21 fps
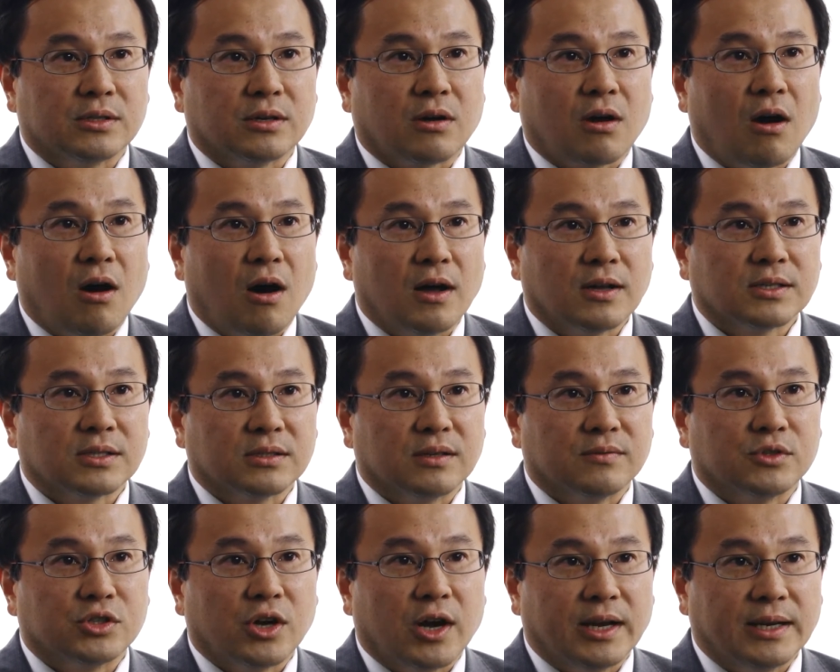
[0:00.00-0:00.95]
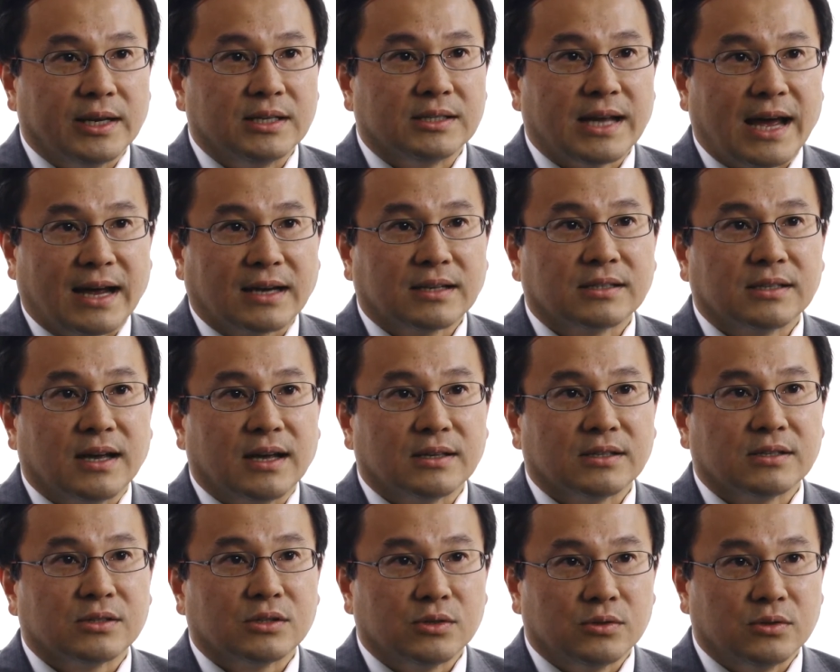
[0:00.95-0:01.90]
the costs of Chinese
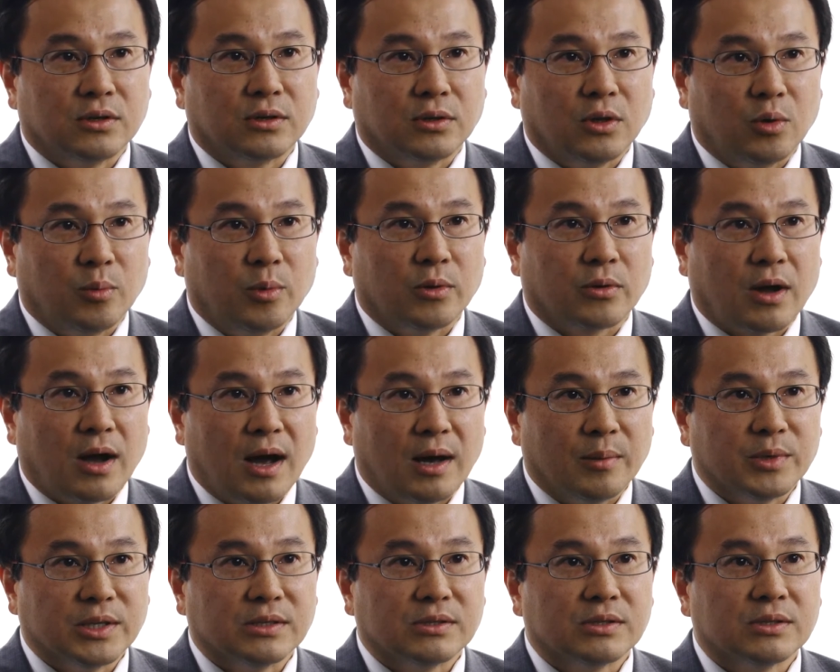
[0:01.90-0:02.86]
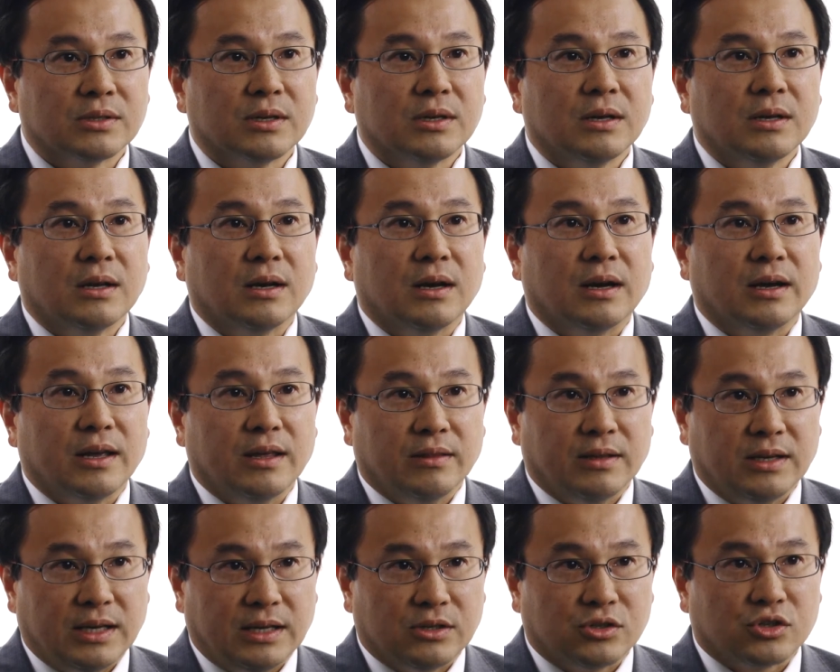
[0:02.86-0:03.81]
access to the global commons
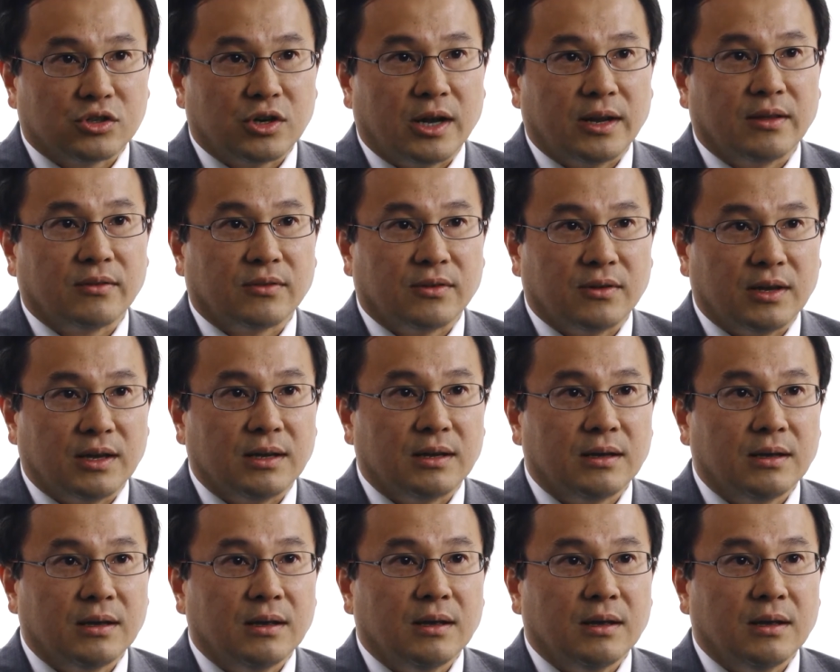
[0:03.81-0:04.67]
in the East China Sea.